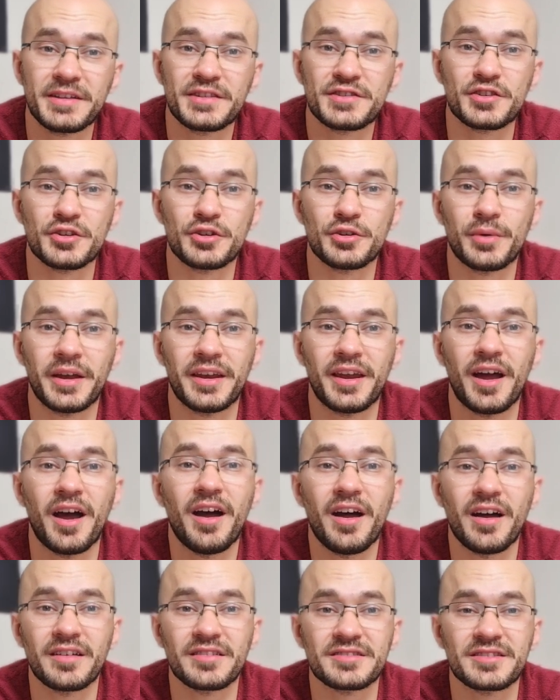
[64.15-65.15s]
to
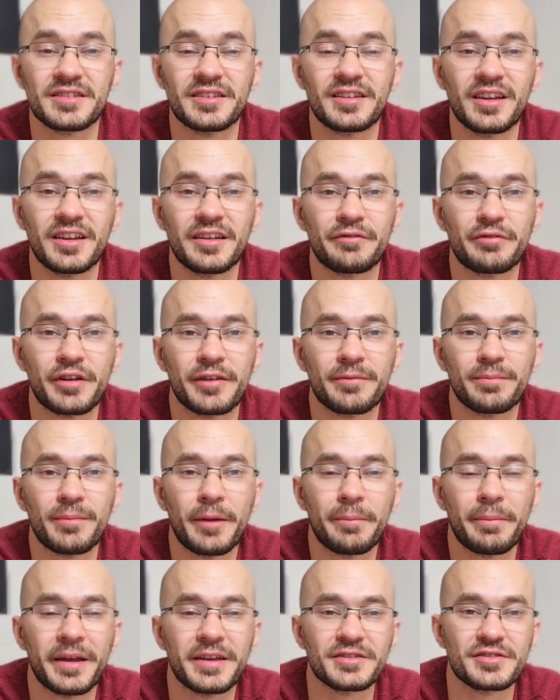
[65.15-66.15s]
enhance the delivery of my
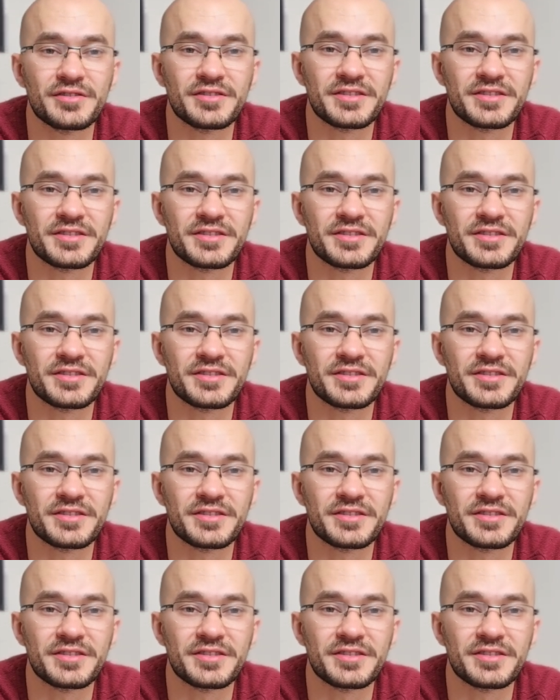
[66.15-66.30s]
patient's